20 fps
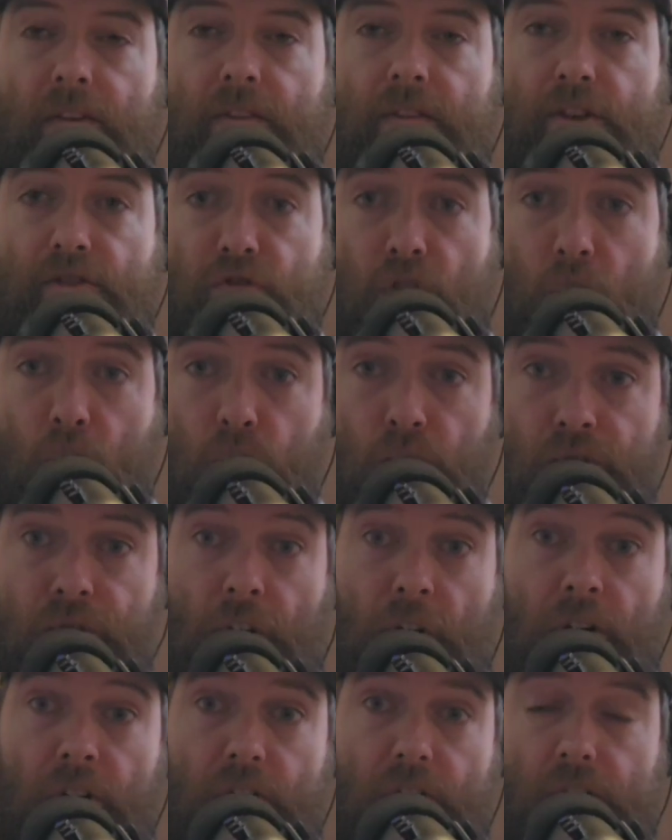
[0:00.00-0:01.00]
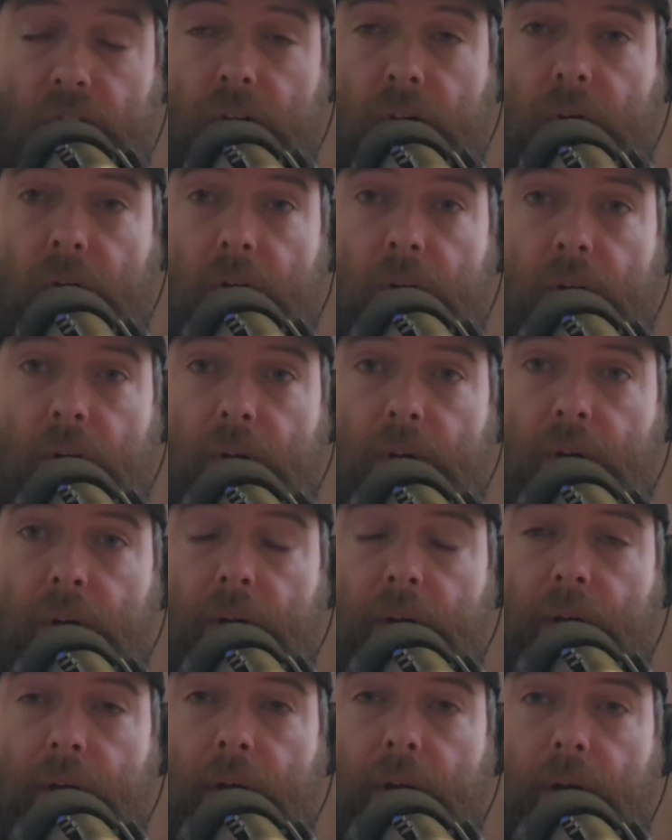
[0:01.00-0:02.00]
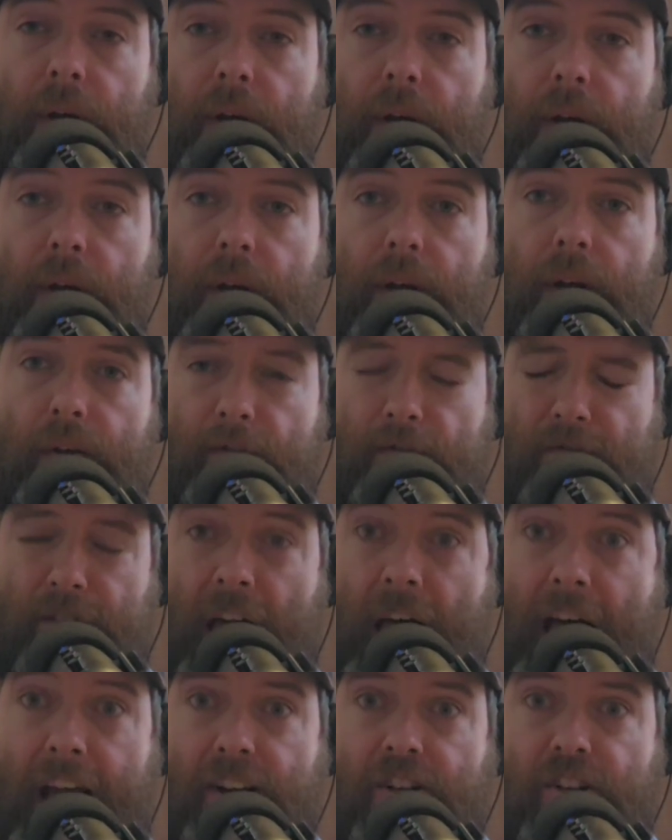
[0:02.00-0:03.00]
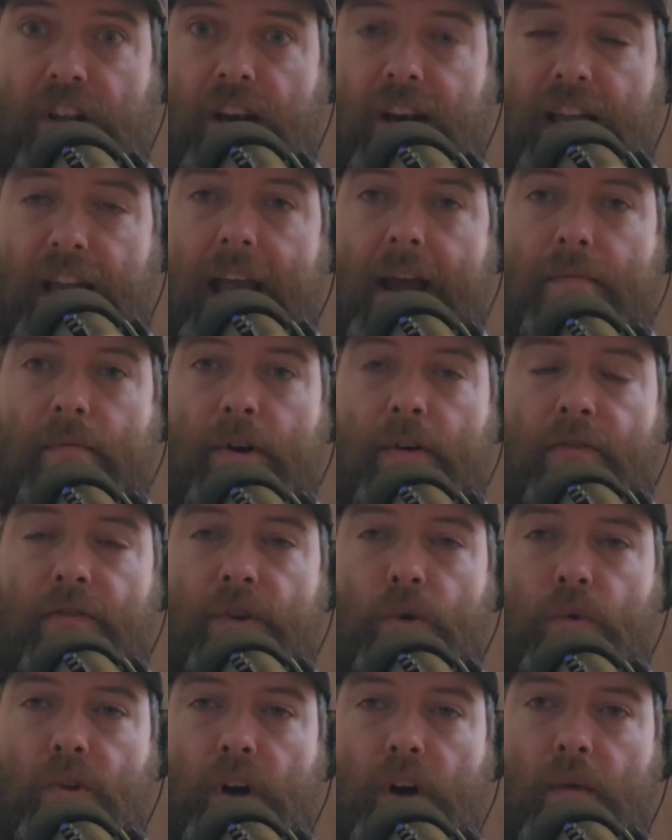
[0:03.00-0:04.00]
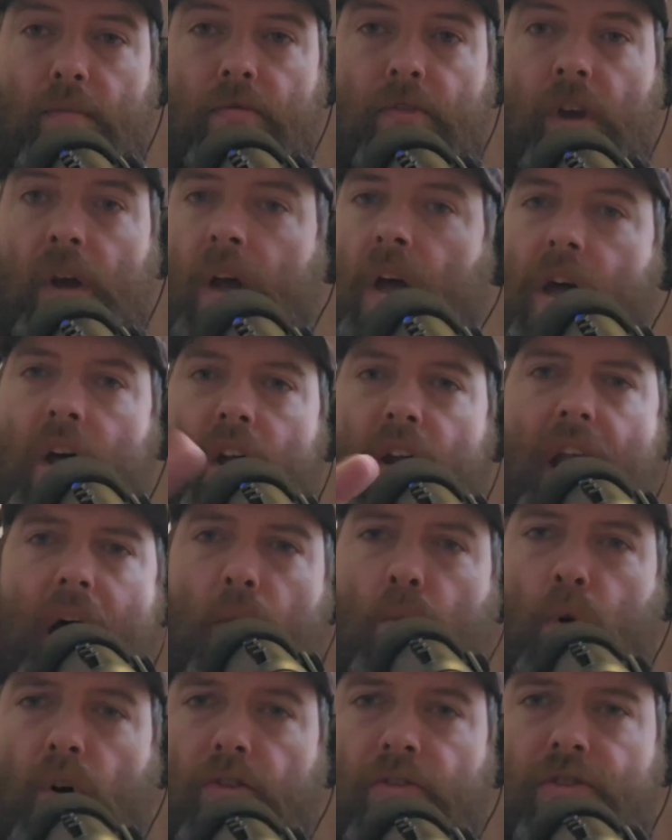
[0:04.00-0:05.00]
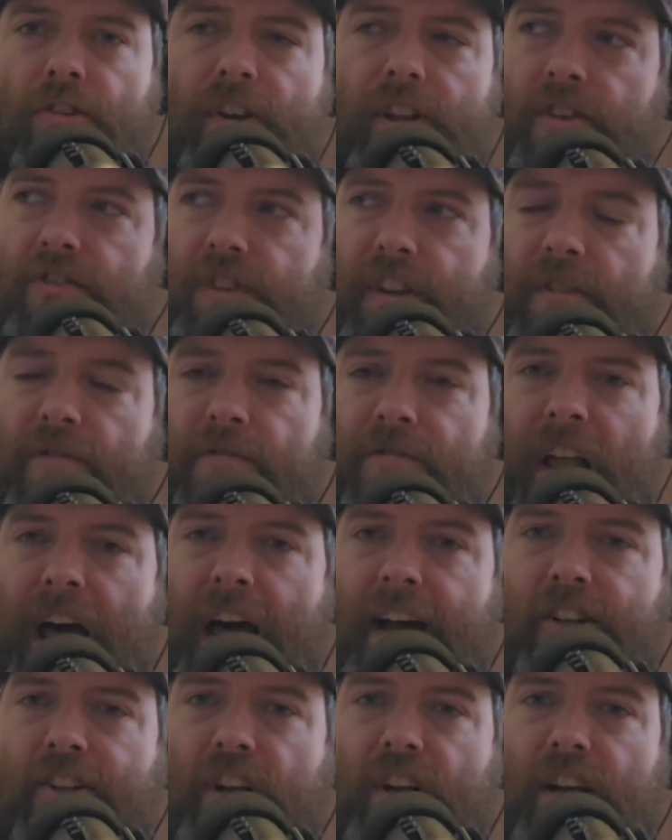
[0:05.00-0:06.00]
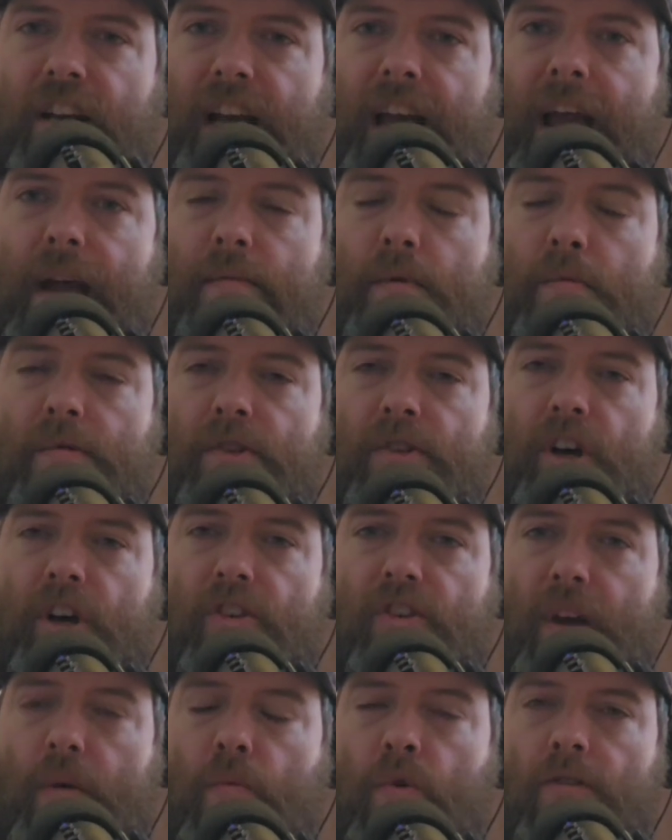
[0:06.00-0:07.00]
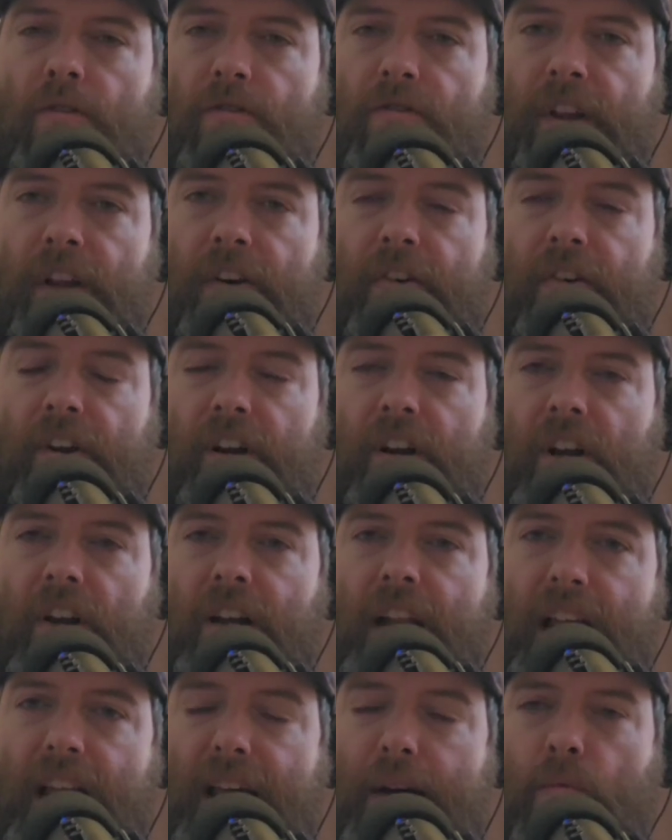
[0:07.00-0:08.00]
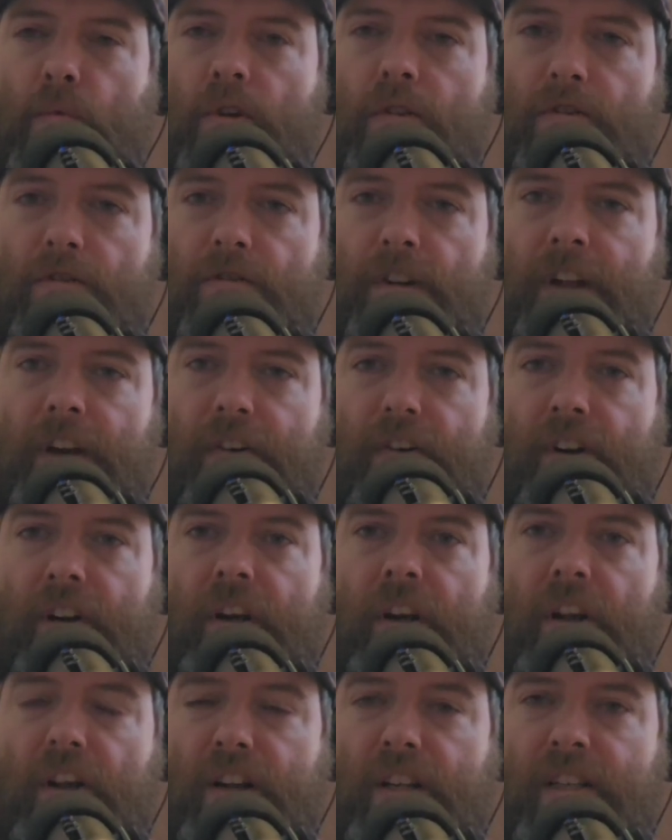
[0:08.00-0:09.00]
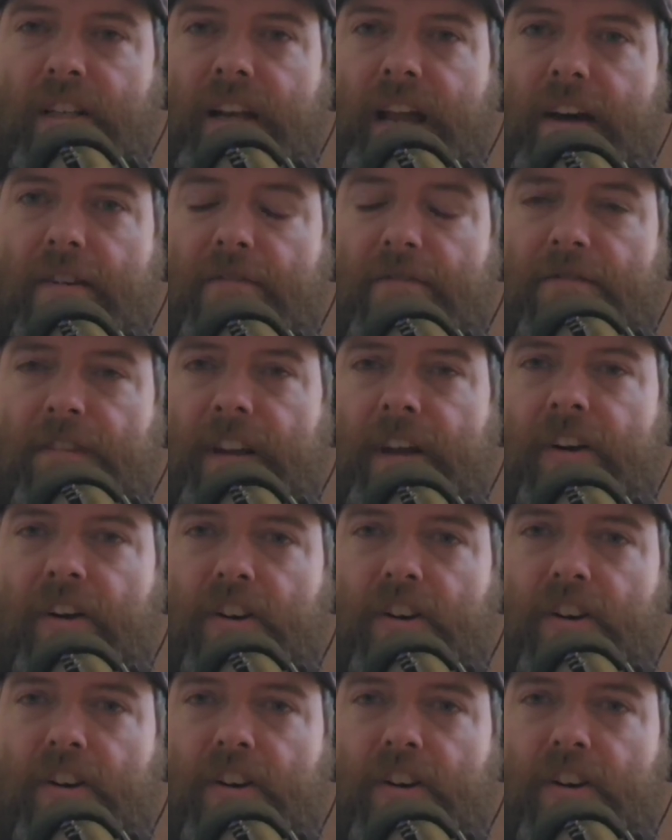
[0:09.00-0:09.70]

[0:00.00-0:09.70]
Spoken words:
the drone turned, it flashed at the camera a few times. Not once did this thing flash at the camera besides that one flickering light, and that one flickering light did not flicker